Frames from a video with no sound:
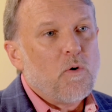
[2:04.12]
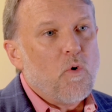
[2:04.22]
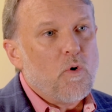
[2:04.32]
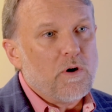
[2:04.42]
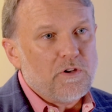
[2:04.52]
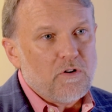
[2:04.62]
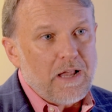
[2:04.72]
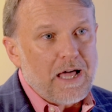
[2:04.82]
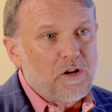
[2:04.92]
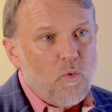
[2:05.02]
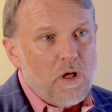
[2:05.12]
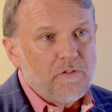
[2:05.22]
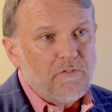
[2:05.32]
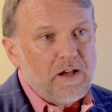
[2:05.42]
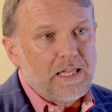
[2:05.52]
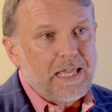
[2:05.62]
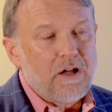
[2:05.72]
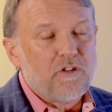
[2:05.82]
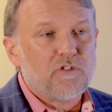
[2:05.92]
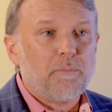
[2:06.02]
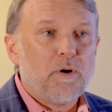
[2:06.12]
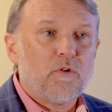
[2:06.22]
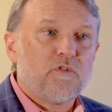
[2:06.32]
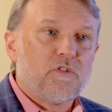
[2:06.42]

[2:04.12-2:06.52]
or in your non-qualified account as opposed